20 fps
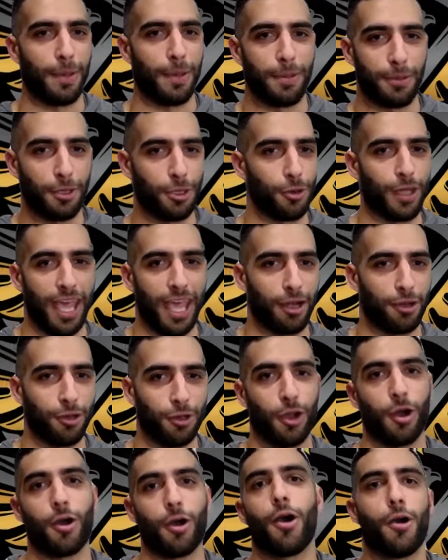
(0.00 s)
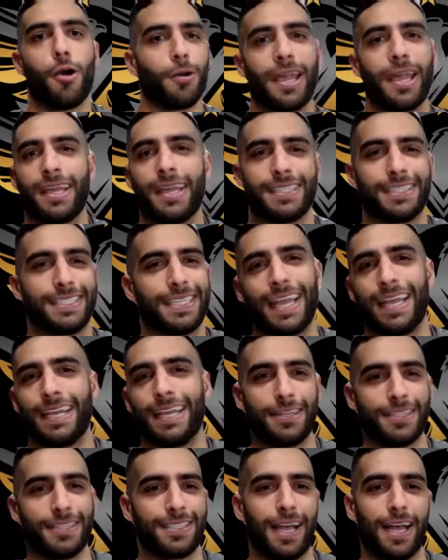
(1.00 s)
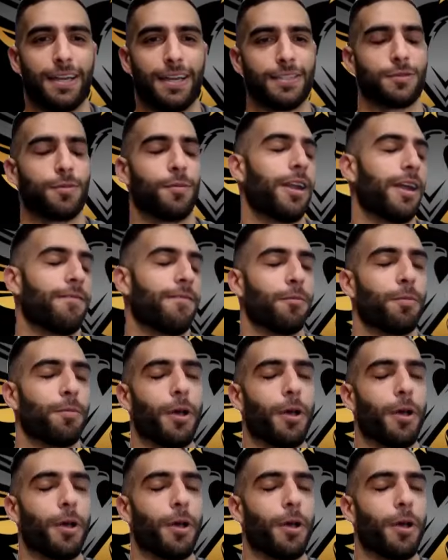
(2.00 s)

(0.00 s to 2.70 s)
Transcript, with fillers: Maybe you count and you go, oh, okay, it's eight, it's nine, it's whatever.